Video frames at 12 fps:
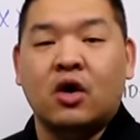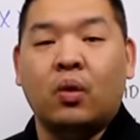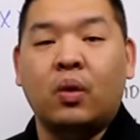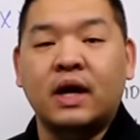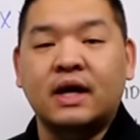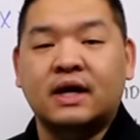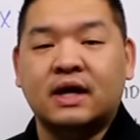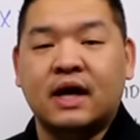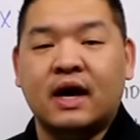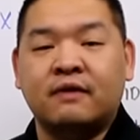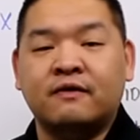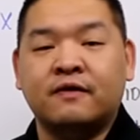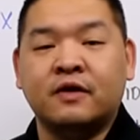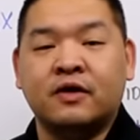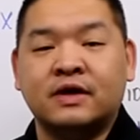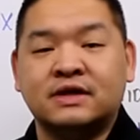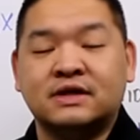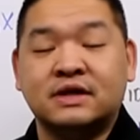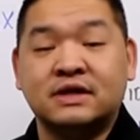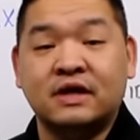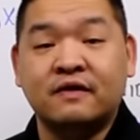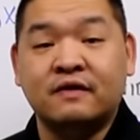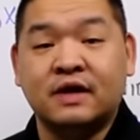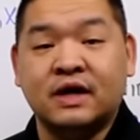we can influence the
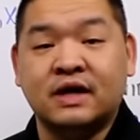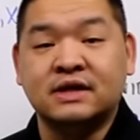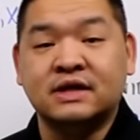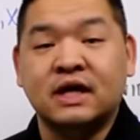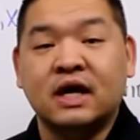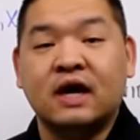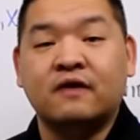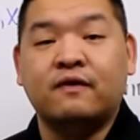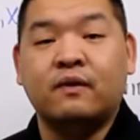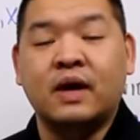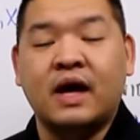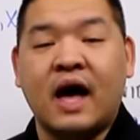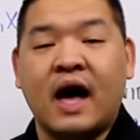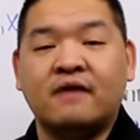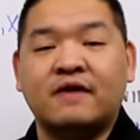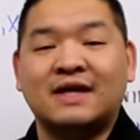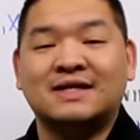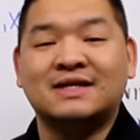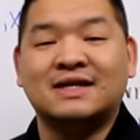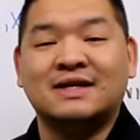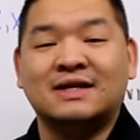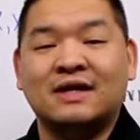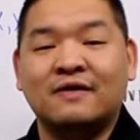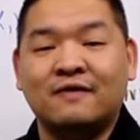dividends if we have a
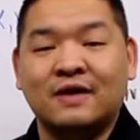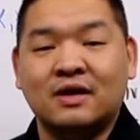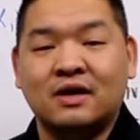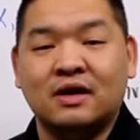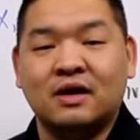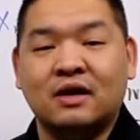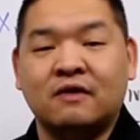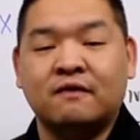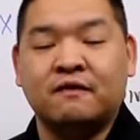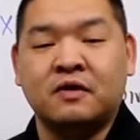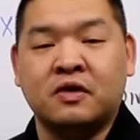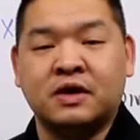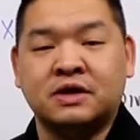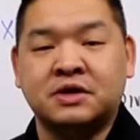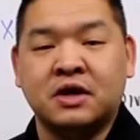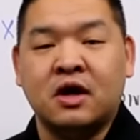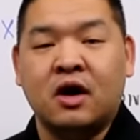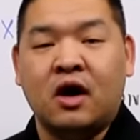significant influence